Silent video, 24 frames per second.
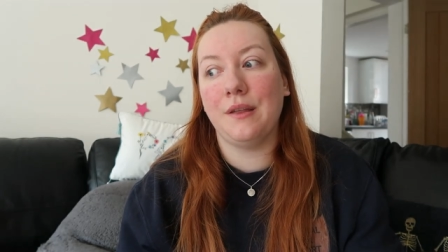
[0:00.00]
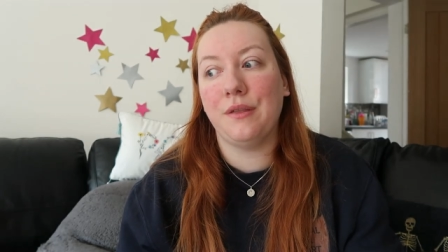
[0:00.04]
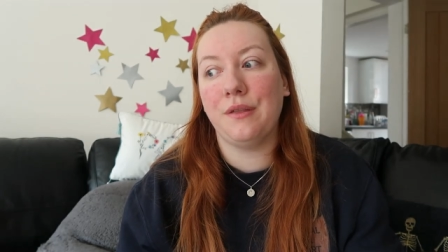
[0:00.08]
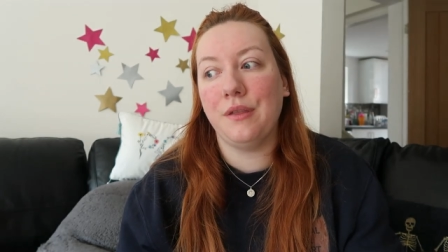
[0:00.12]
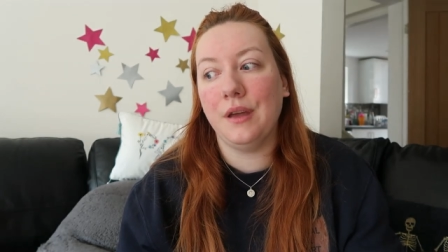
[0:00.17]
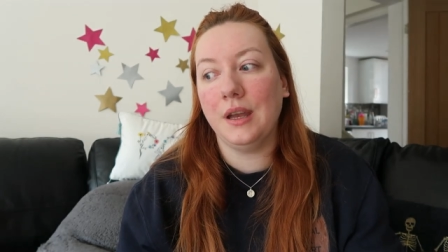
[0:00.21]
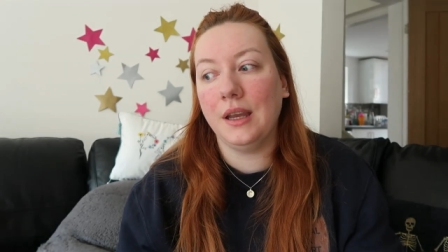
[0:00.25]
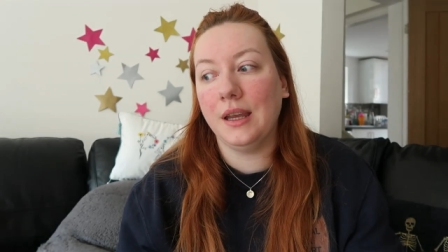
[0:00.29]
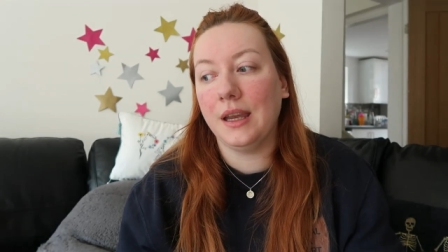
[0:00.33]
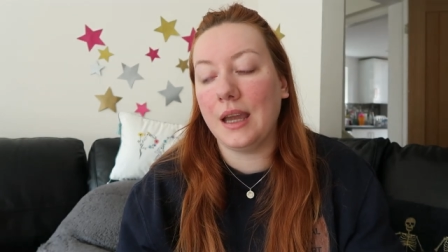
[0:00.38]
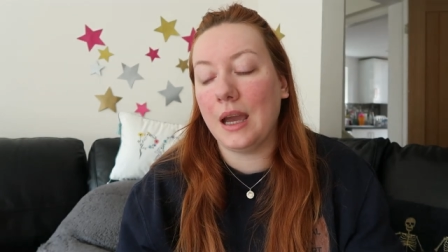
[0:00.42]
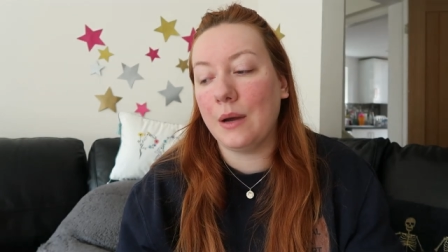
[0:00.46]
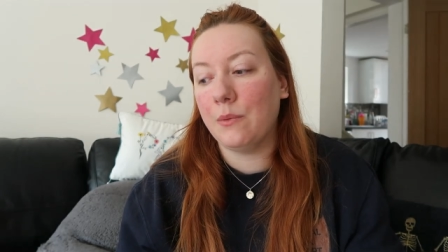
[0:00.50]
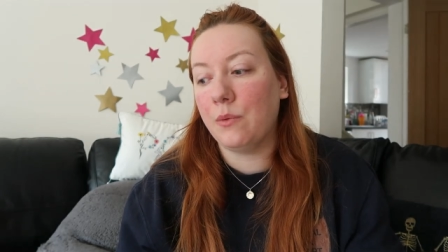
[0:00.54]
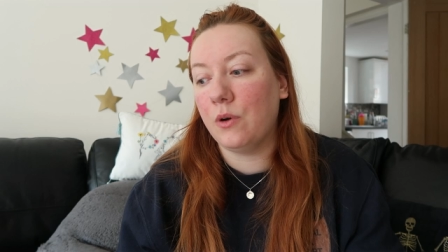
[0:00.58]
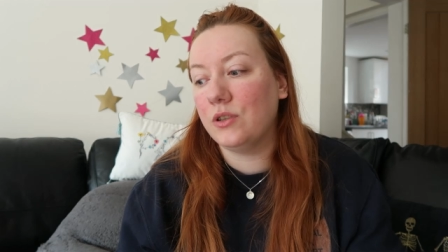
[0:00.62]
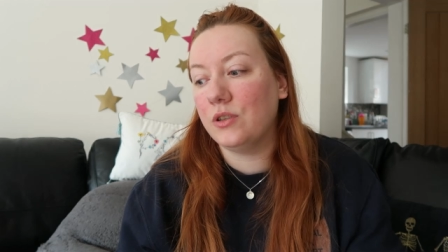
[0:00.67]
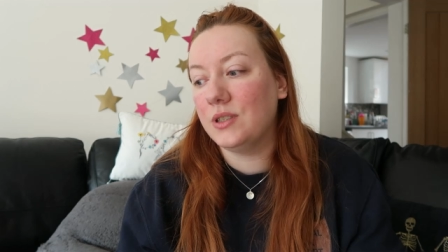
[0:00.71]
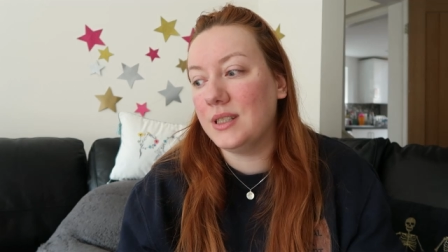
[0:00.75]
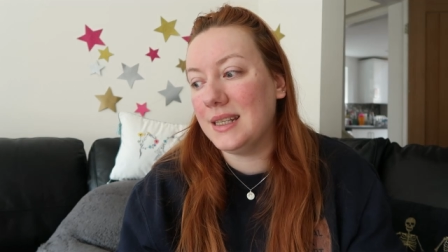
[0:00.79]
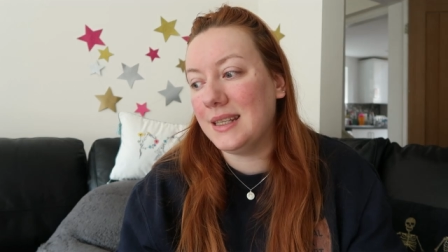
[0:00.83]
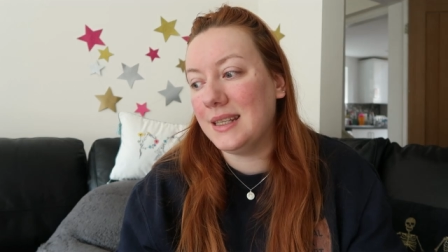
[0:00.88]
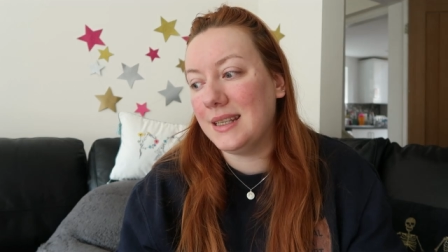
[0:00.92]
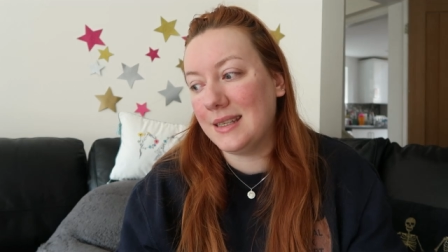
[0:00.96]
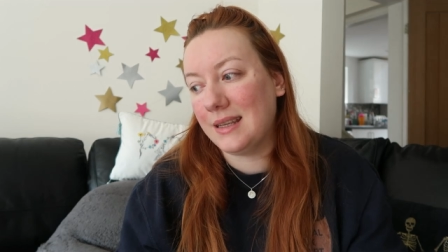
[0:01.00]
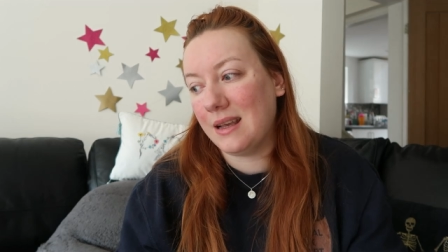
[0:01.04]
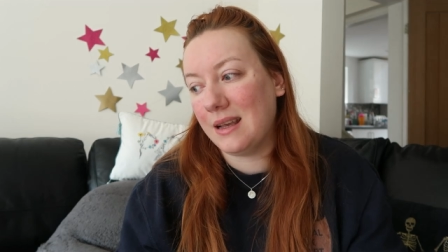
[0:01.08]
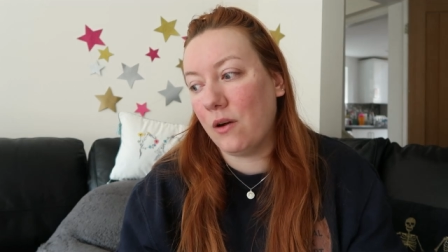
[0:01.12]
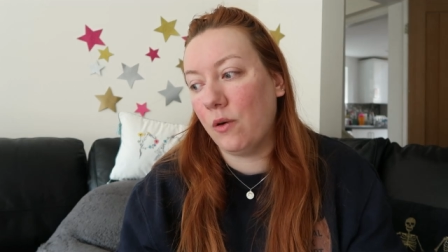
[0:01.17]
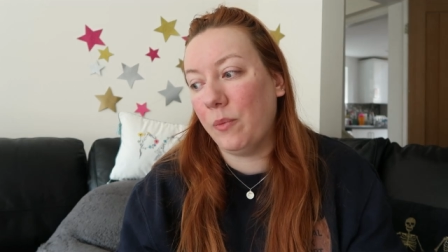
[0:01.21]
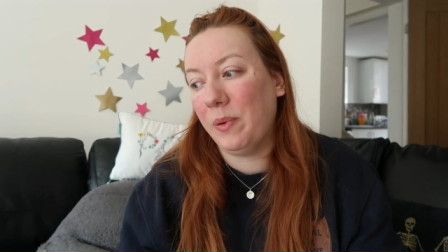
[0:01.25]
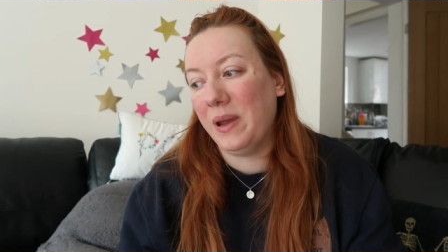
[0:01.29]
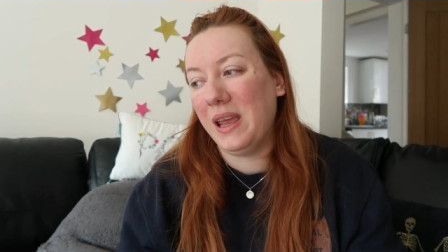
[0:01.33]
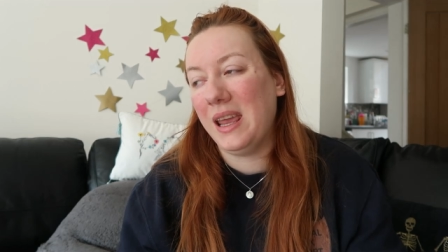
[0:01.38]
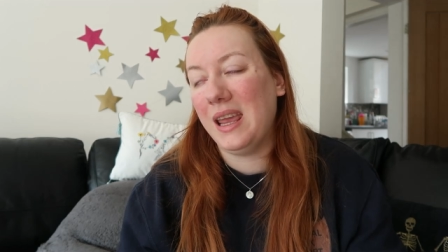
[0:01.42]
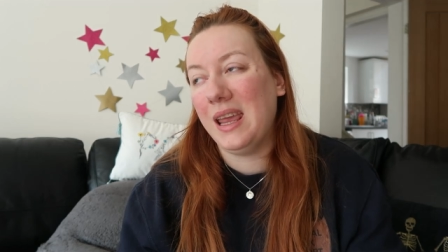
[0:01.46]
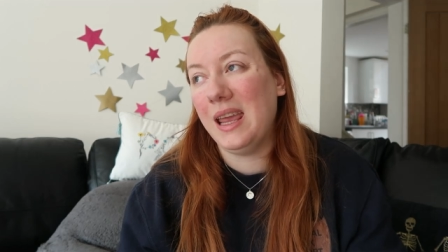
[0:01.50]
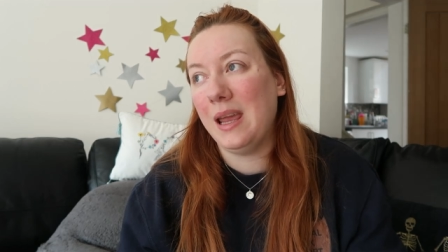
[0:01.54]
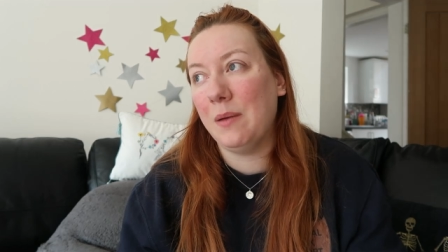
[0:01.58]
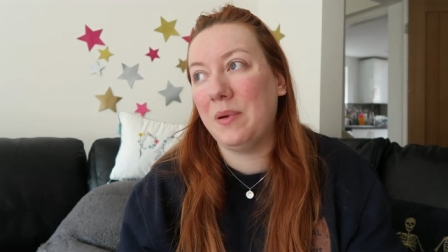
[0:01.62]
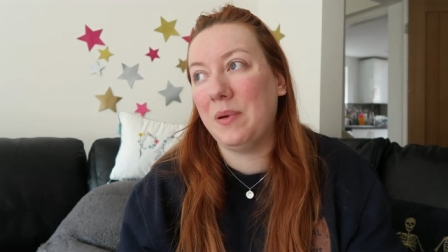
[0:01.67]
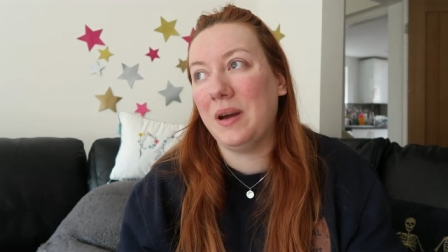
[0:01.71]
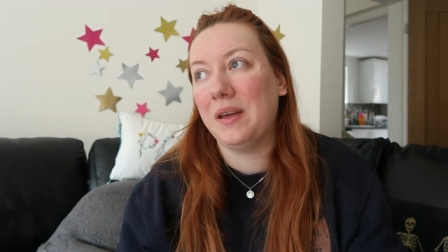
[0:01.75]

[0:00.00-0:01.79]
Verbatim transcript: I think I wanted to set up here,